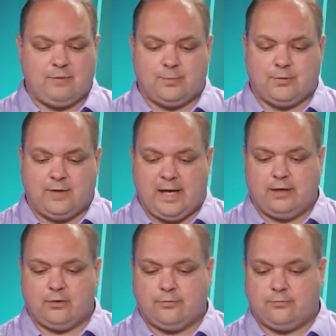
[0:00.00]
a
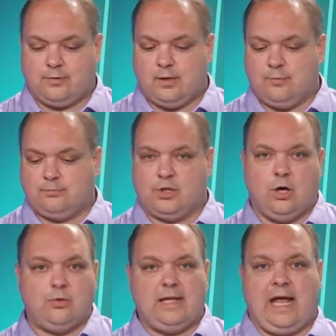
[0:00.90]
provider from
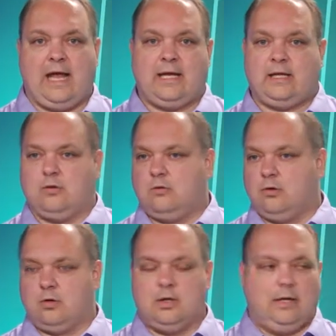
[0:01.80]
GoDaddy
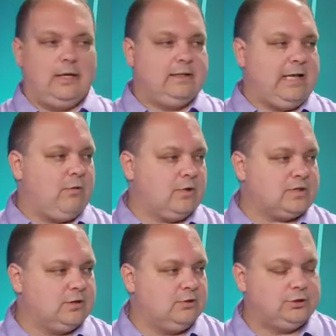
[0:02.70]
or Network
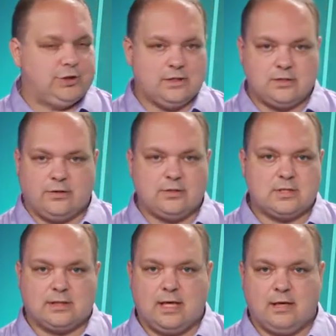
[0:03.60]
Solutions, or there's
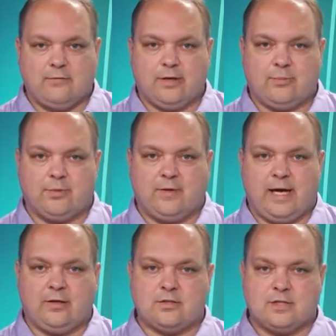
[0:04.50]
a ton of other
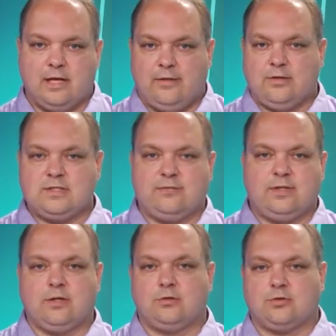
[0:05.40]
providers, there's
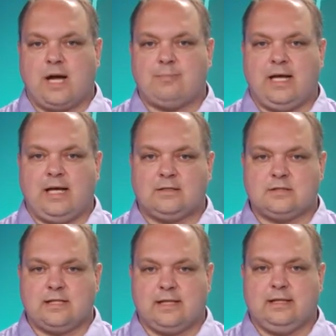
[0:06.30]
even little drop
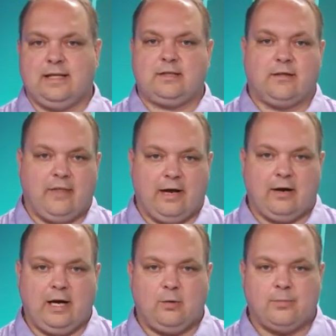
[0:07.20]
downs that link to their
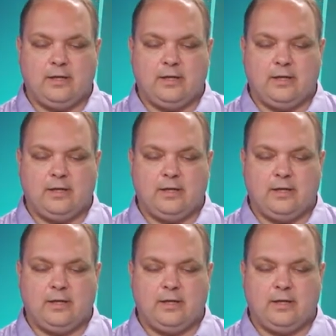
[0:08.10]
help